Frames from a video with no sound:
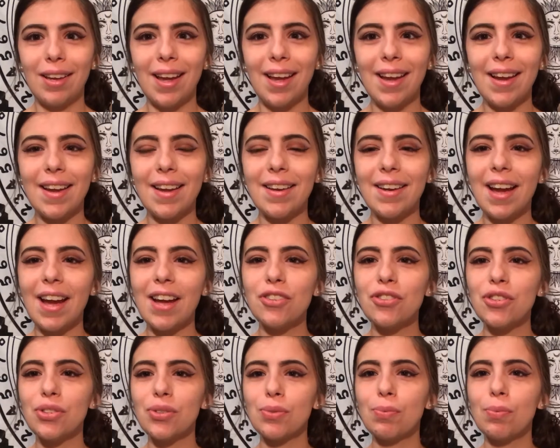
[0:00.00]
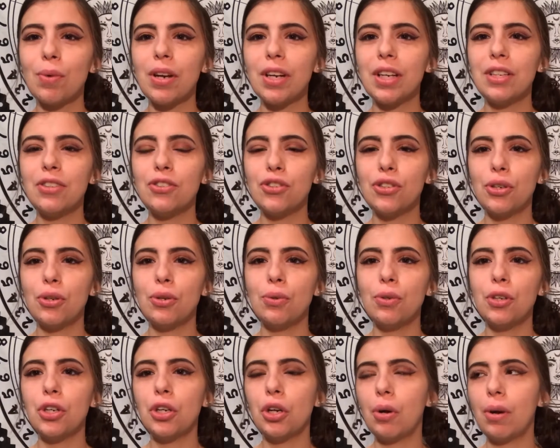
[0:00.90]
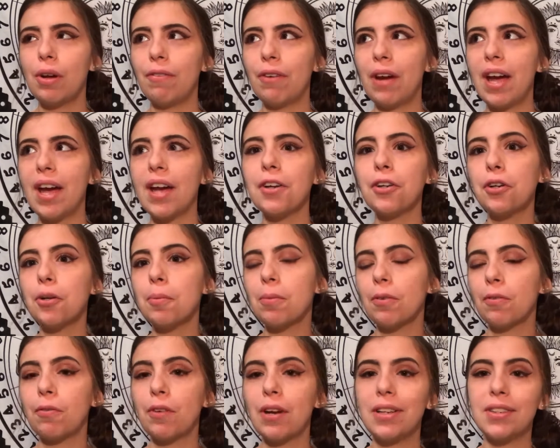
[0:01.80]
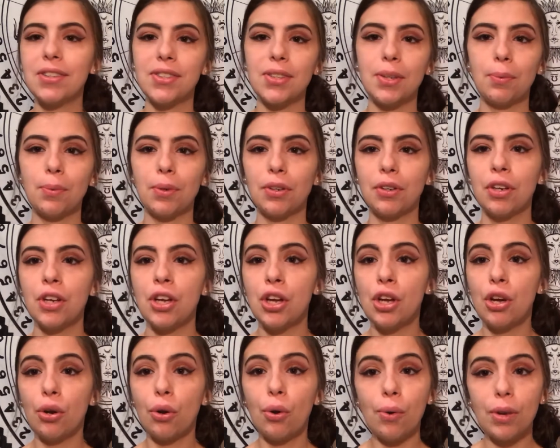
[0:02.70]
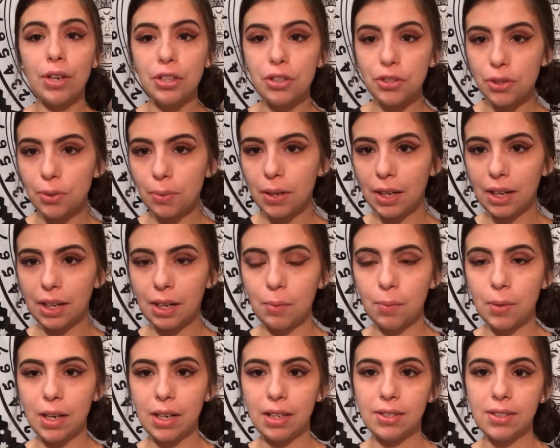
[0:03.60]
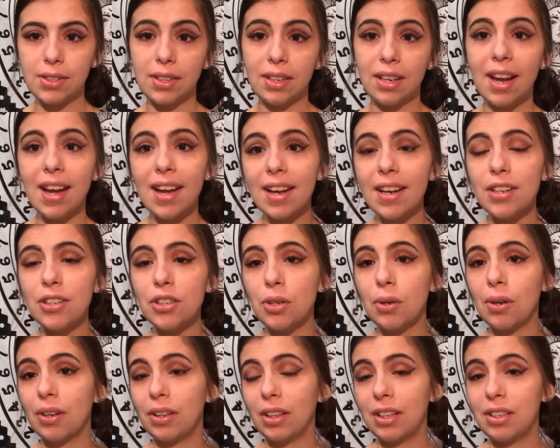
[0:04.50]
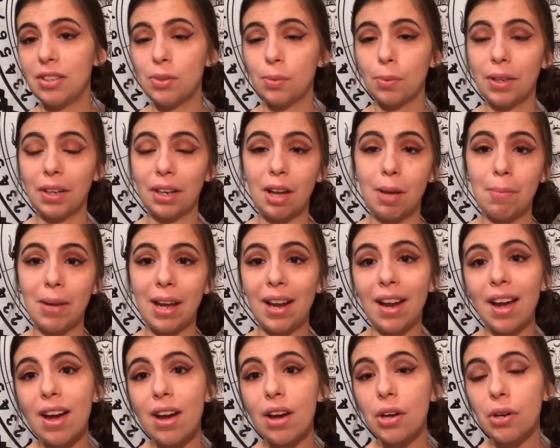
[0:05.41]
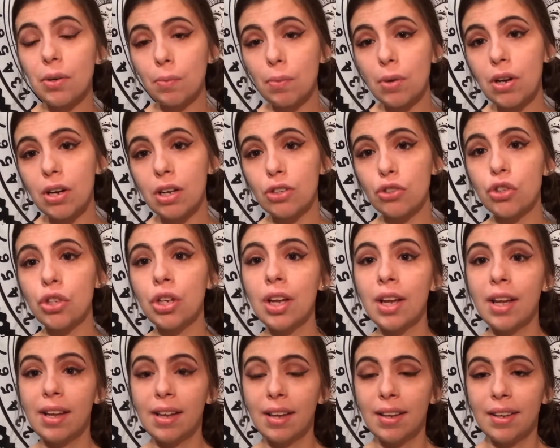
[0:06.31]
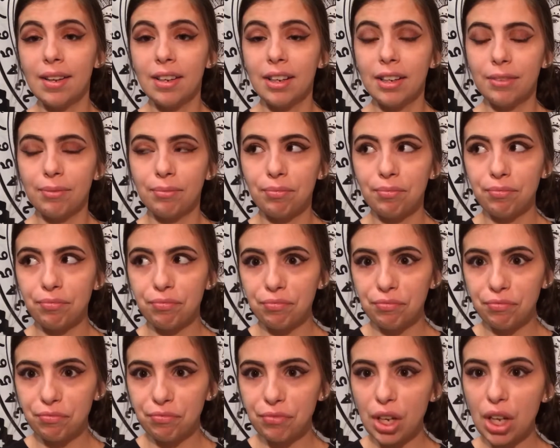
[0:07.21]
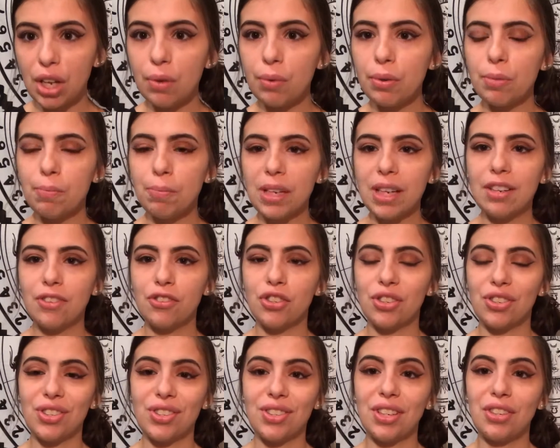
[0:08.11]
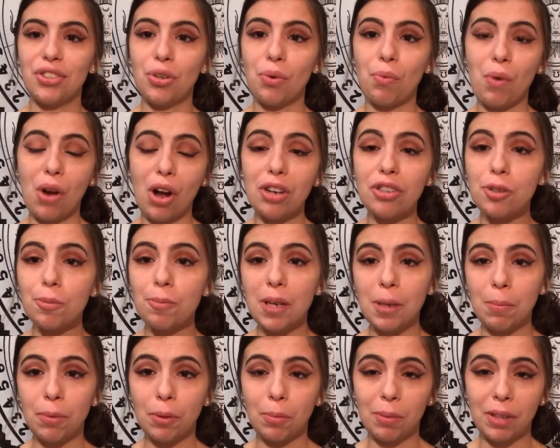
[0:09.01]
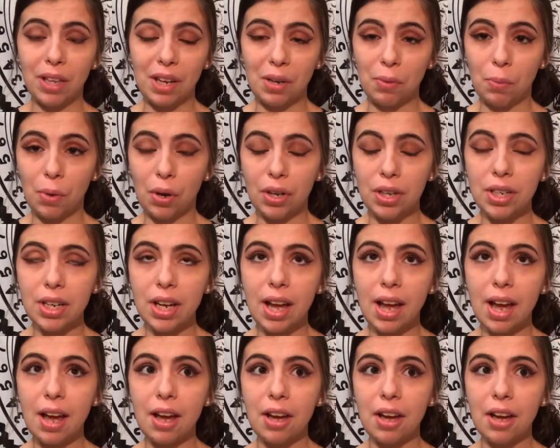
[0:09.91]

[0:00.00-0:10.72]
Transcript: And I just wanted to, if I had a group of friends that were going to do it anyway and said, hey, do you at least want to come hang out and watch? It would be interesting to watch people play one.